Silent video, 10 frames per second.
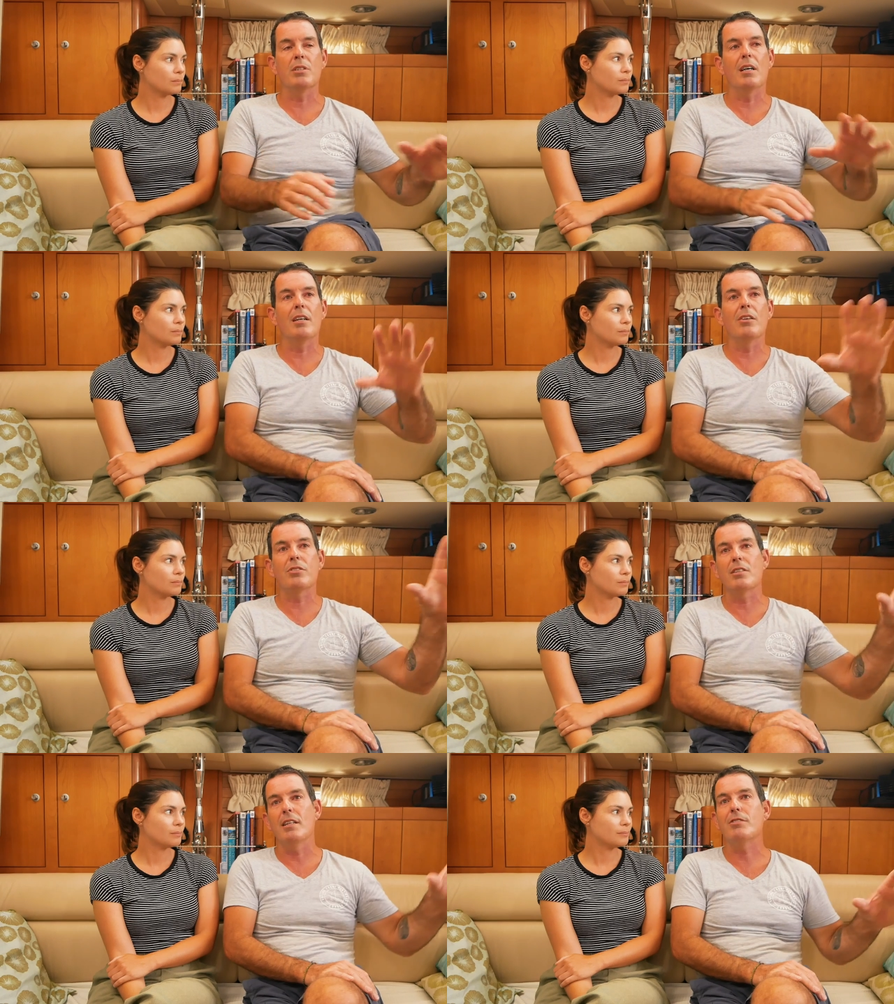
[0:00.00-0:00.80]
Speaker 1: And I
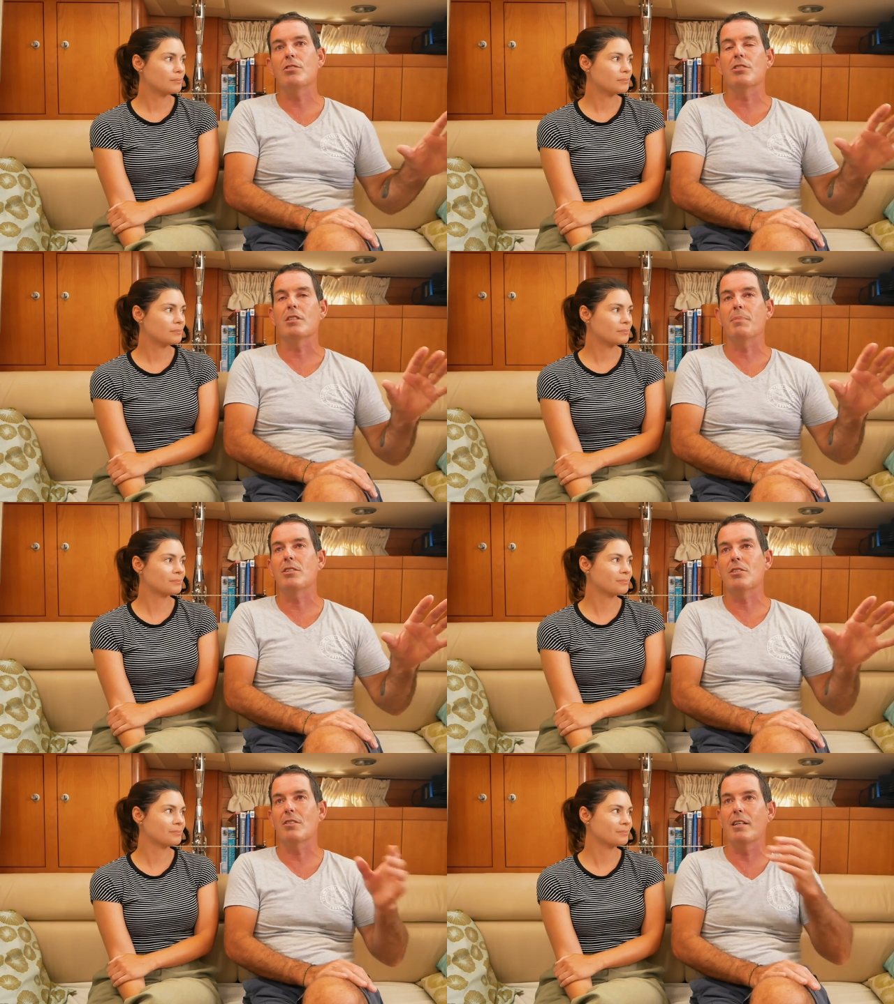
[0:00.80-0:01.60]
looked at the literature, the
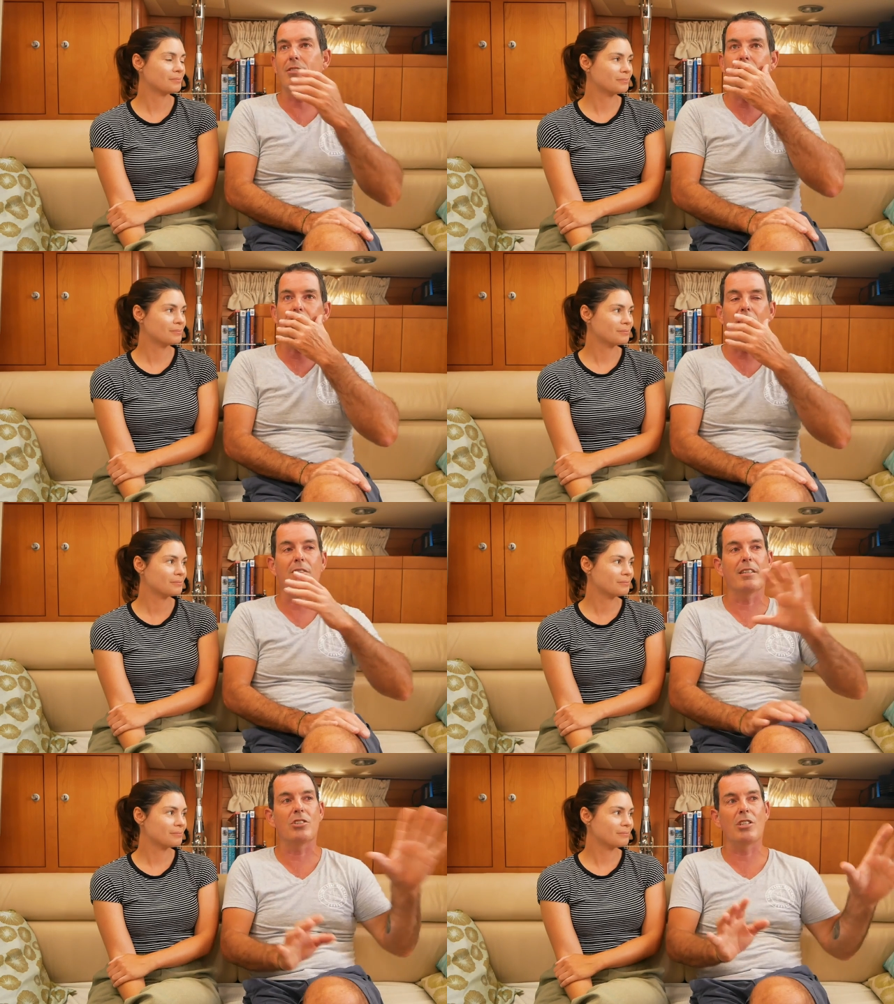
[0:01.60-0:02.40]
pictures of the literature,
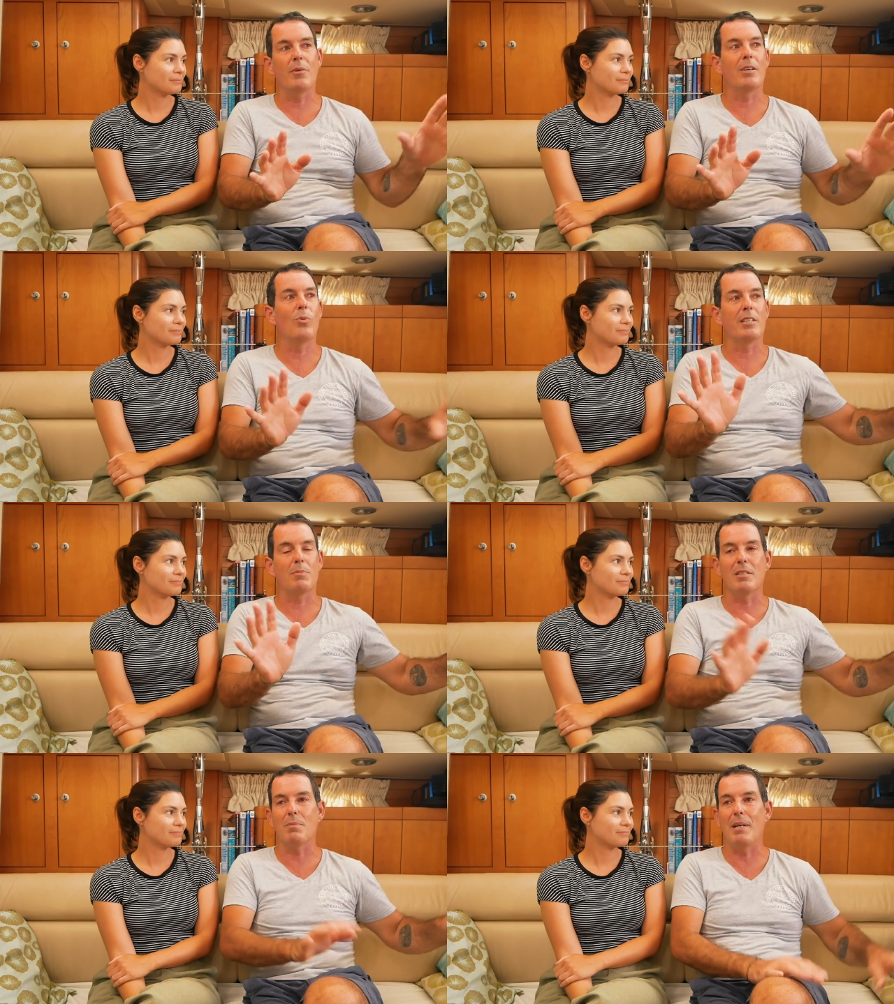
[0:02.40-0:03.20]
like showing what it's
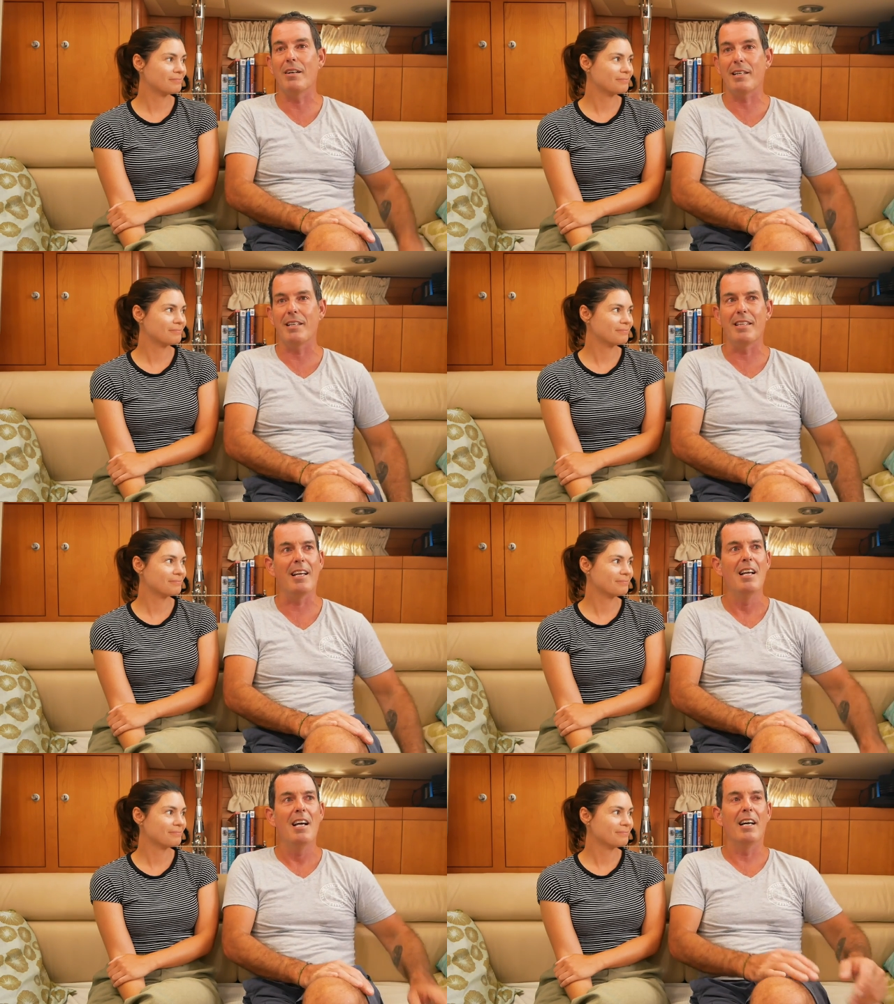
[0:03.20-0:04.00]
meant to be like in there.